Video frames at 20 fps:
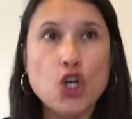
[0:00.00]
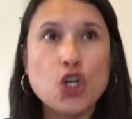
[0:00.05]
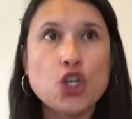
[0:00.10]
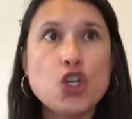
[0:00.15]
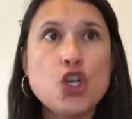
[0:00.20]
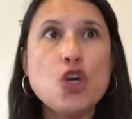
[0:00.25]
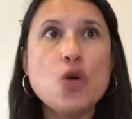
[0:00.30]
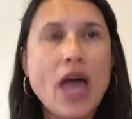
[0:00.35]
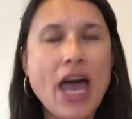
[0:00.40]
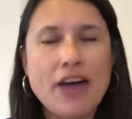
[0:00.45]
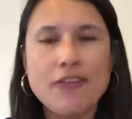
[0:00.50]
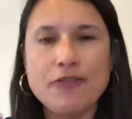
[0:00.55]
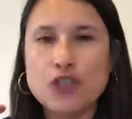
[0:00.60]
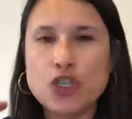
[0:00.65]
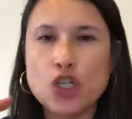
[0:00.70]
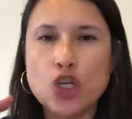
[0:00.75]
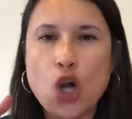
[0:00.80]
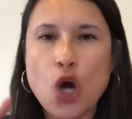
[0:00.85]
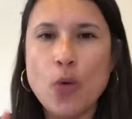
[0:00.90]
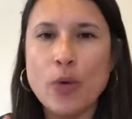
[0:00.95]
You have to
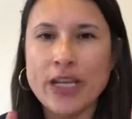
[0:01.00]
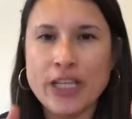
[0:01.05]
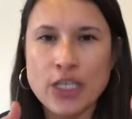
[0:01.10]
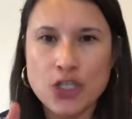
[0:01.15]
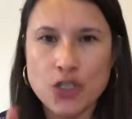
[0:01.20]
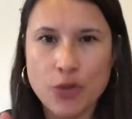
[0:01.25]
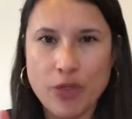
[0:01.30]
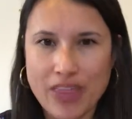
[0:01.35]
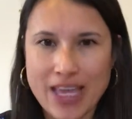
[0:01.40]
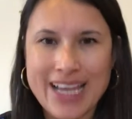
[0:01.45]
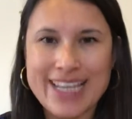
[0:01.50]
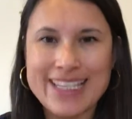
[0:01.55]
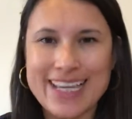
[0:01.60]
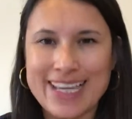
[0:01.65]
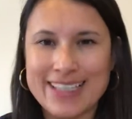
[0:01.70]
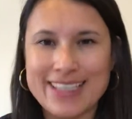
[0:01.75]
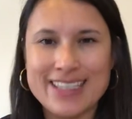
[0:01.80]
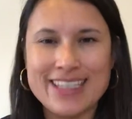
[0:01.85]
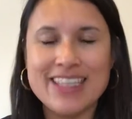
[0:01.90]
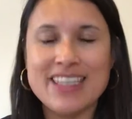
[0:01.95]
go into things
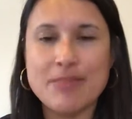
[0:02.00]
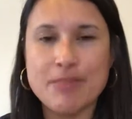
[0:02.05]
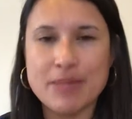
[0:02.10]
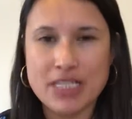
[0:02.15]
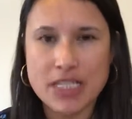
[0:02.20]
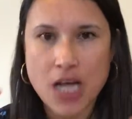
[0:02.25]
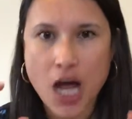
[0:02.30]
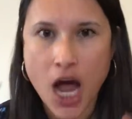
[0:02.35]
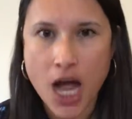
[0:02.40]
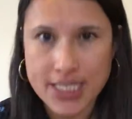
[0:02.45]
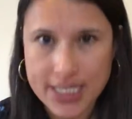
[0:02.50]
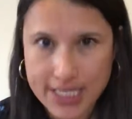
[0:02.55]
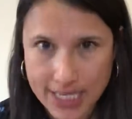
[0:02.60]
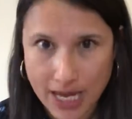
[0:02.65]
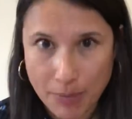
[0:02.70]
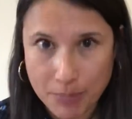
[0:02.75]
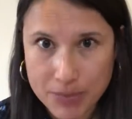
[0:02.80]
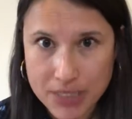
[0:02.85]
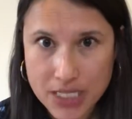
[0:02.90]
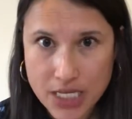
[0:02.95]
and see them as
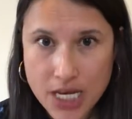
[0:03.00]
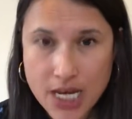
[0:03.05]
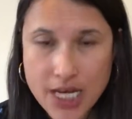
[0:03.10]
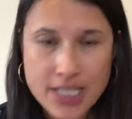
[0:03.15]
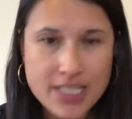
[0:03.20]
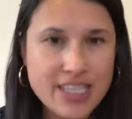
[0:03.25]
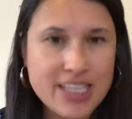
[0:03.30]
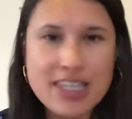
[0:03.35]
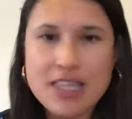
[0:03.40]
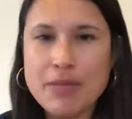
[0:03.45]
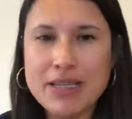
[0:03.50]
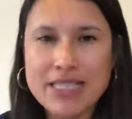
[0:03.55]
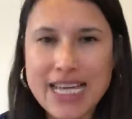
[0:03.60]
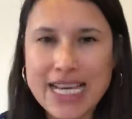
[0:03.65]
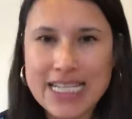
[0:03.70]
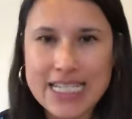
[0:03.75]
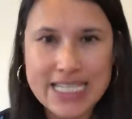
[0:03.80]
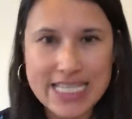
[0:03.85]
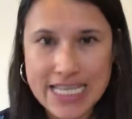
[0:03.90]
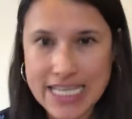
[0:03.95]
concepts, see them as
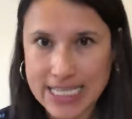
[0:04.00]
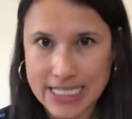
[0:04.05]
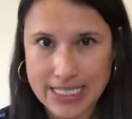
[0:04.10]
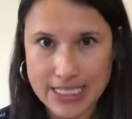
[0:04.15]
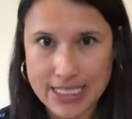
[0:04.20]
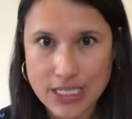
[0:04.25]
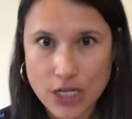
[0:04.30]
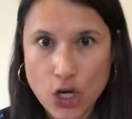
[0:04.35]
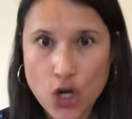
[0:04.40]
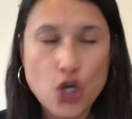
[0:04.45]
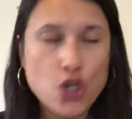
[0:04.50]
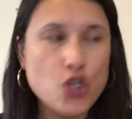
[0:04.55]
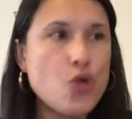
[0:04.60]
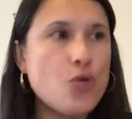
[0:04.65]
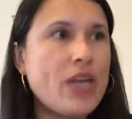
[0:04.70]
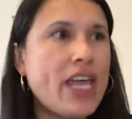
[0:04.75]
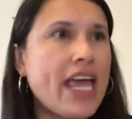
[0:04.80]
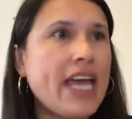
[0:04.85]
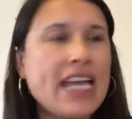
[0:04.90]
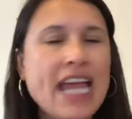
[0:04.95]
ideas. You
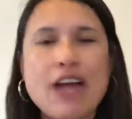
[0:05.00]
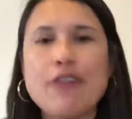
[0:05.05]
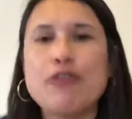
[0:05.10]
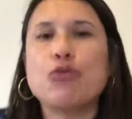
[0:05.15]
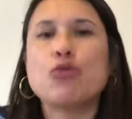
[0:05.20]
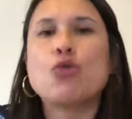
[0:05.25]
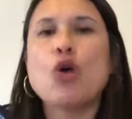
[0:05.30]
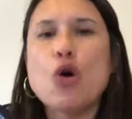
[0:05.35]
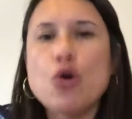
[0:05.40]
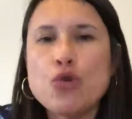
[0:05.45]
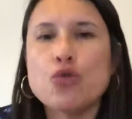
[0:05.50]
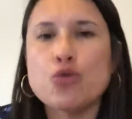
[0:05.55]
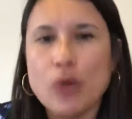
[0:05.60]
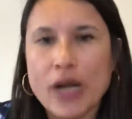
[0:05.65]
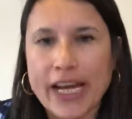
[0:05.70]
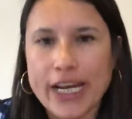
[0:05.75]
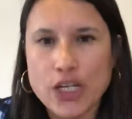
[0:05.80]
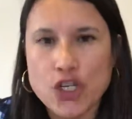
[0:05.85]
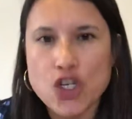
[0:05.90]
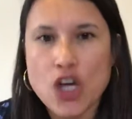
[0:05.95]
can't have road
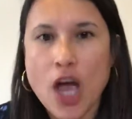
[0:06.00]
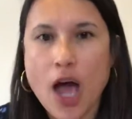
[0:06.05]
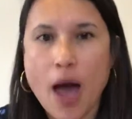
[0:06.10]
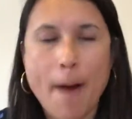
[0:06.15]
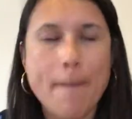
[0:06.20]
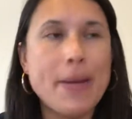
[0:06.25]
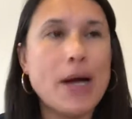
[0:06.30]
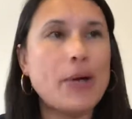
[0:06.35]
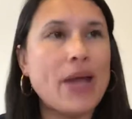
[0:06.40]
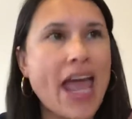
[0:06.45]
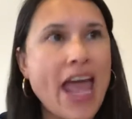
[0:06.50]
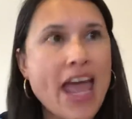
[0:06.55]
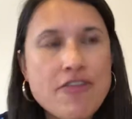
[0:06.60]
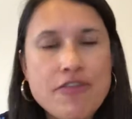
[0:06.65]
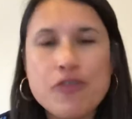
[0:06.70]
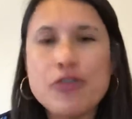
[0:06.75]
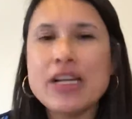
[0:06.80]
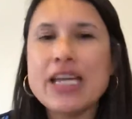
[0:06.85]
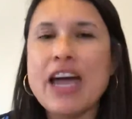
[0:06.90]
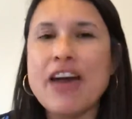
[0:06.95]
rage about
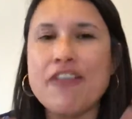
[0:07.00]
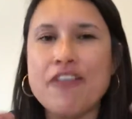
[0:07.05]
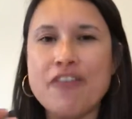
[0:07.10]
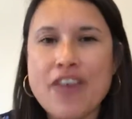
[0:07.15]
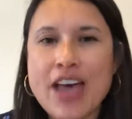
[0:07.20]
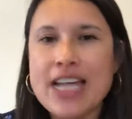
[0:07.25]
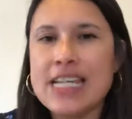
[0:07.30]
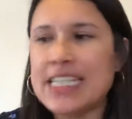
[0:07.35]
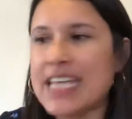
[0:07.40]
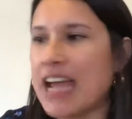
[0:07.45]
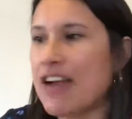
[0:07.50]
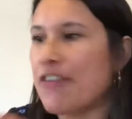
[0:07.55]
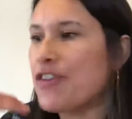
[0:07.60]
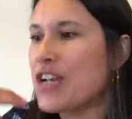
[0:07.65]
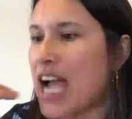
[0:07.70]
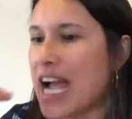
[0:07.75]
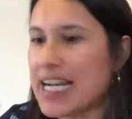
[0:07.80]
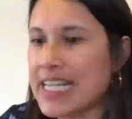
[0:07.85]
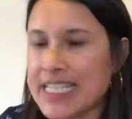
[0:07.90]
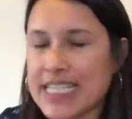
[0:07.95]
every event,
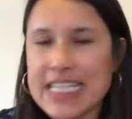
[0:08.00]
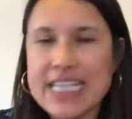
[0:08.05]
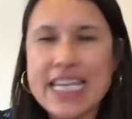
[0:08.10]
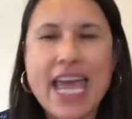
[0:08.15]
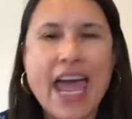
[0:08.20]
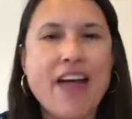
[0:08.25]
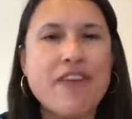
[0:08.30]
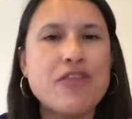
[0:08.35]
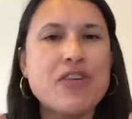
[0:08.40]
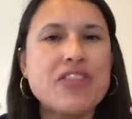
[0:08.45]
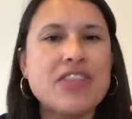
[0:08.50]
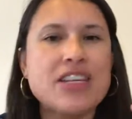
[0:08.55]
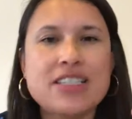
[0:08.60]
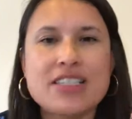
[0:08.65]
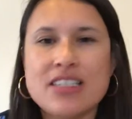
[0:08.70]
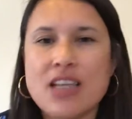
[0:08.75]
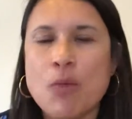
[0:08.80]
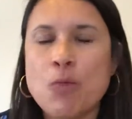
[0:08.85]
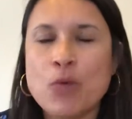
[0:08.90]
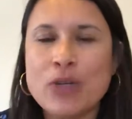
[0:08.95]
every idea, everything
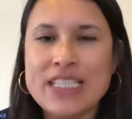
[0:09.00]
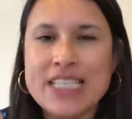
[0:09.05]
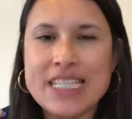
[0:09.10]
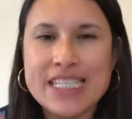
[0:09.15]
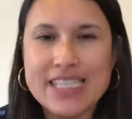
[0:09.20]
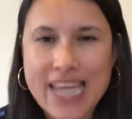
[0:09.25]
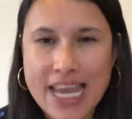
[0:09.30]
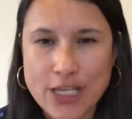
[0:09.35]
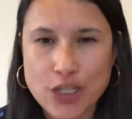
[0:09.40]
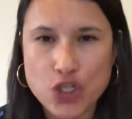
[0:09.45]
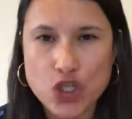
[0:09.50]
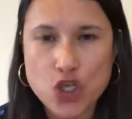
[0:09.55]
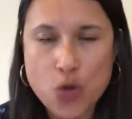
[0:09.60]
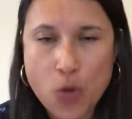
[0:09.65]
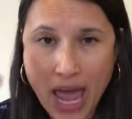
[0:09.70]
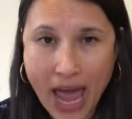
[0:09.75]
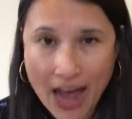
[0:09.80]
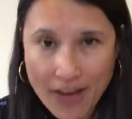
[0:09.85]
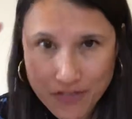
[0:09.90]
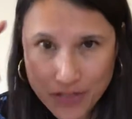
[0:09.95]
someone says. You
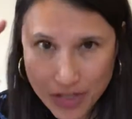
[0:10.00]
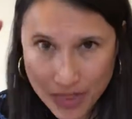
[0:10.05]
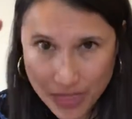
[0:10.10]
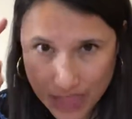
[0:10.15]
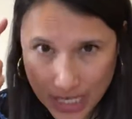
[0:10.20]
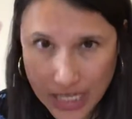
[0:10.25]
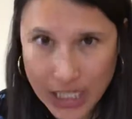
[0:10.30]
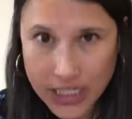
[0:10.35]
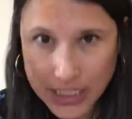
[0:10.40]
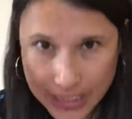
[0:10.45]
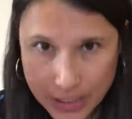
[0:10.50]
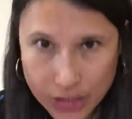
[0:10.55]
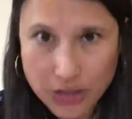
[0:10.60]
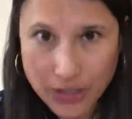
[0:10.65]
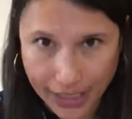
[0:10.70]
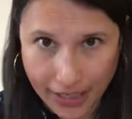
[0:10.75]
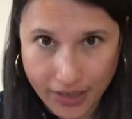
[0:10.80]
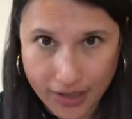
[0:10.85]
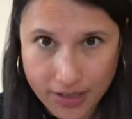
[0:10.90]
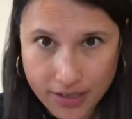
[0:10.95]
have to think
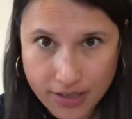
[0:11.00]
clearly.